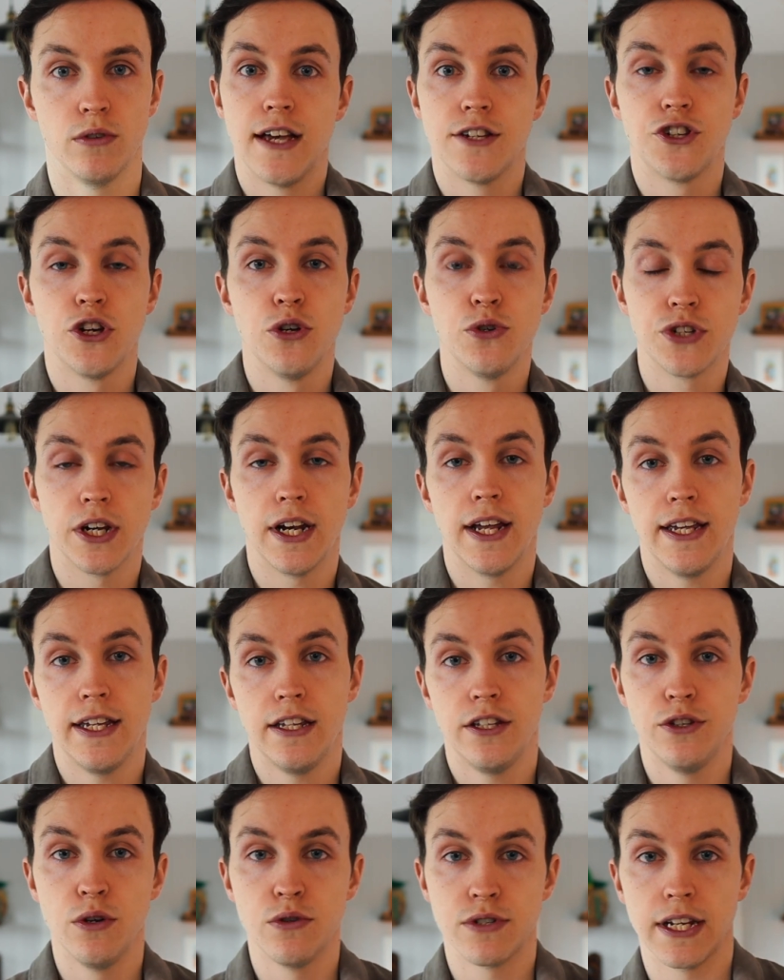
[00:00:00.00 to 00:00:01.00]
As
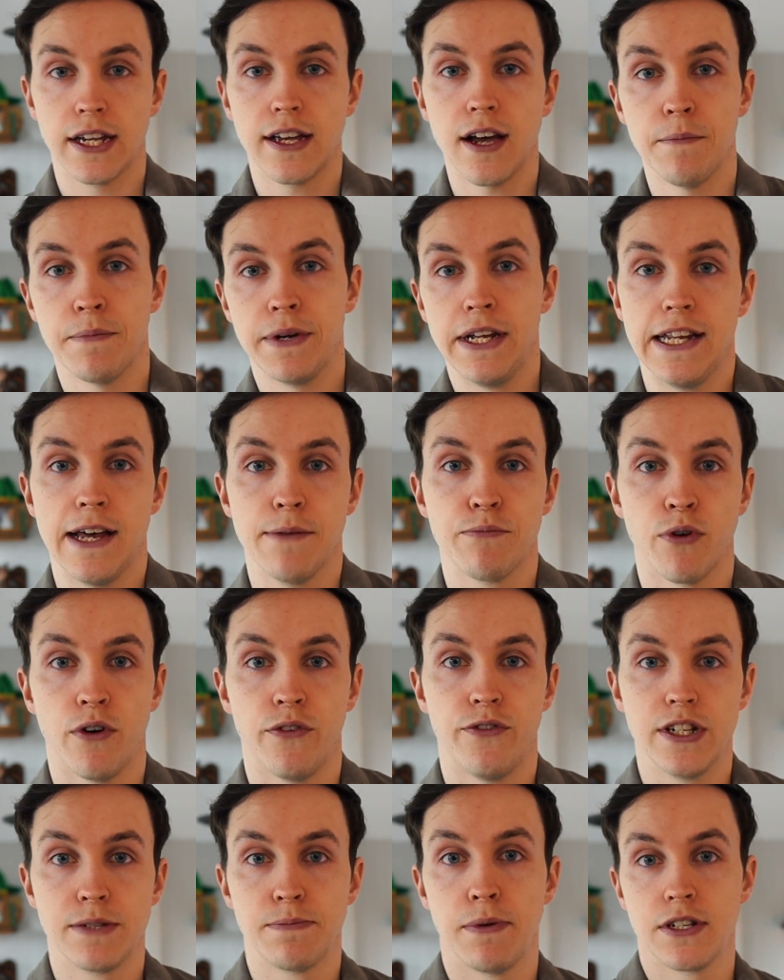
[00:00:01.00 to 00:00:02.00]
usually, using company net
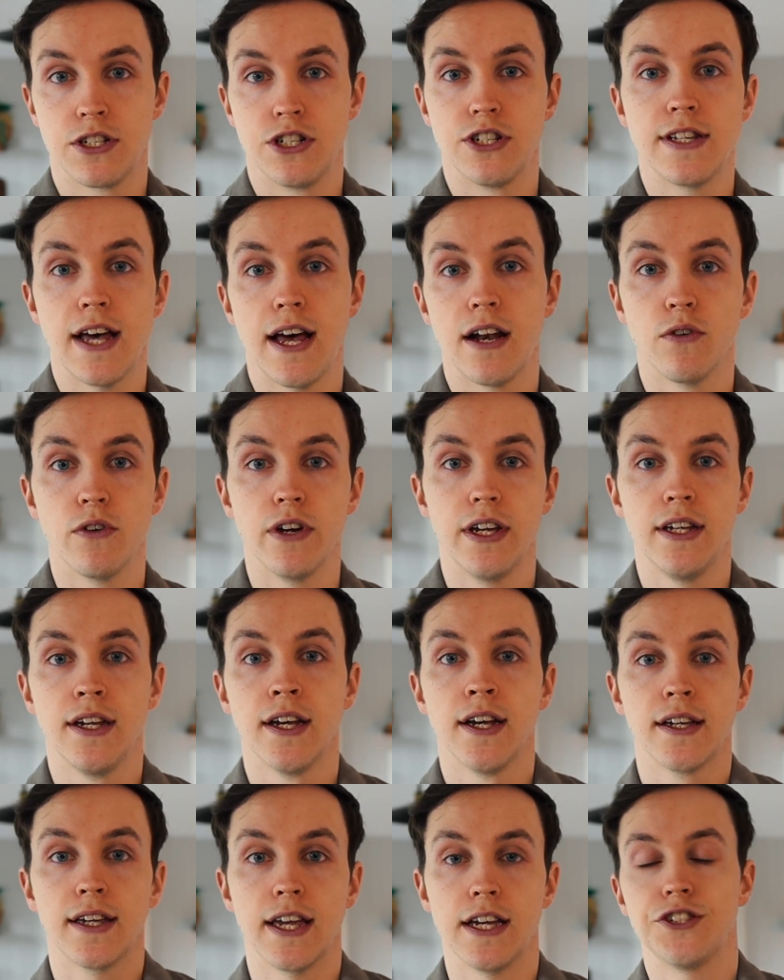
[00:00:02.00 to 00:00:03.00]
profits plus your salary
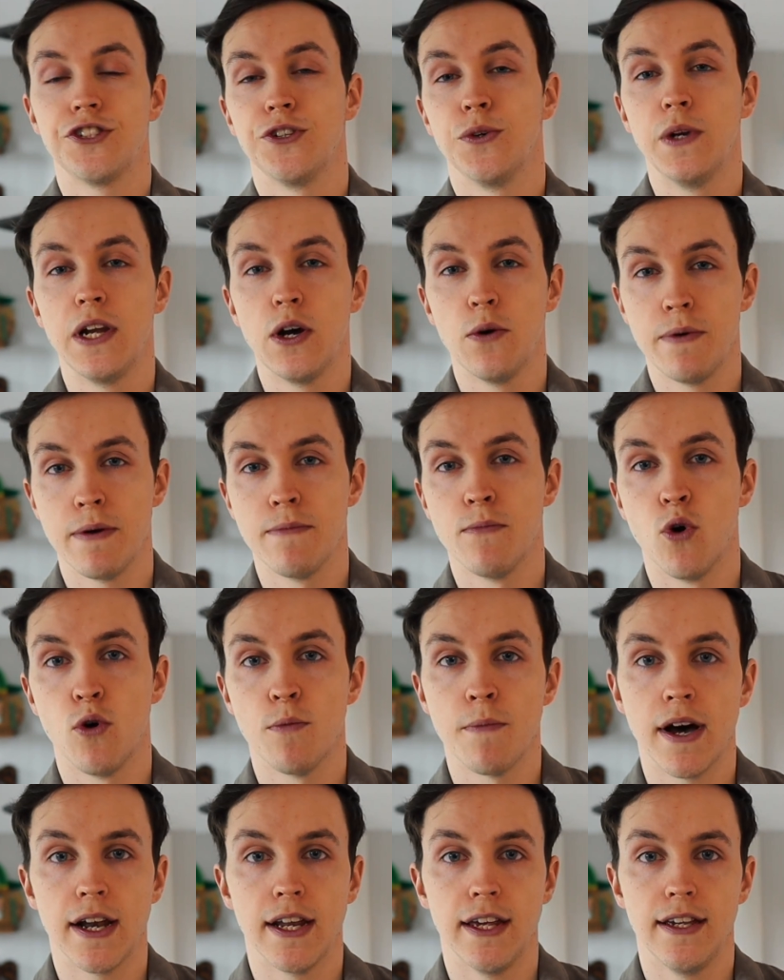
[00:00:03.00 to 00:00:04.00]
gets you a little bit more
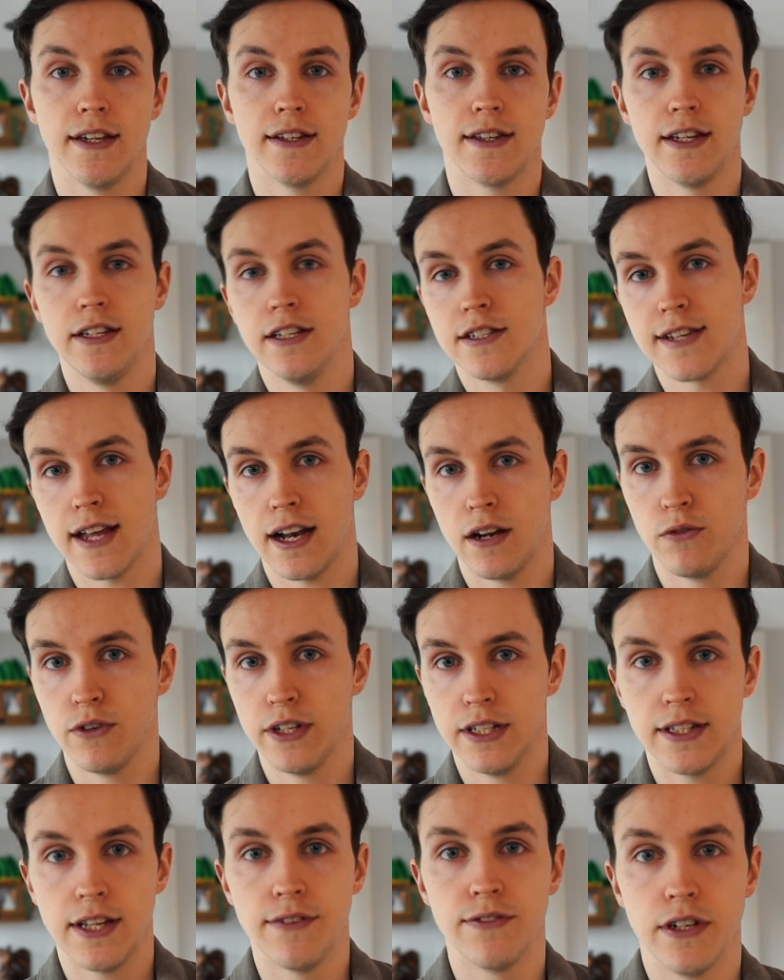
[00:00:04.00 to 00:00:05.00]
money than your
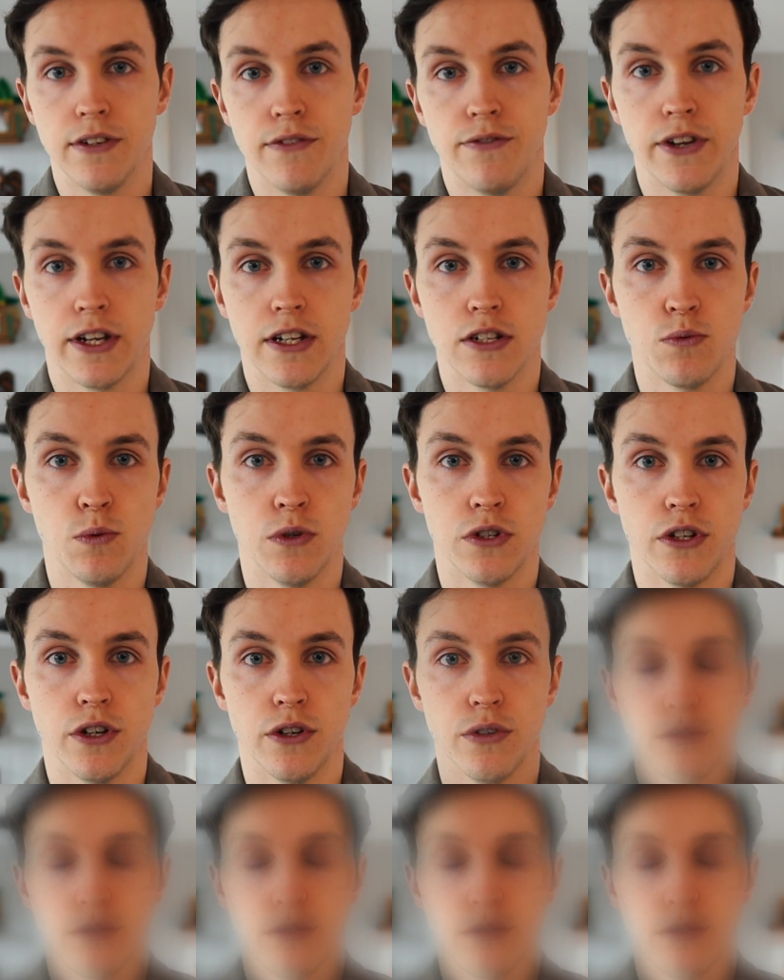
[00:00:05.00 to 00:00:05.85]
salary and dividend figures would do.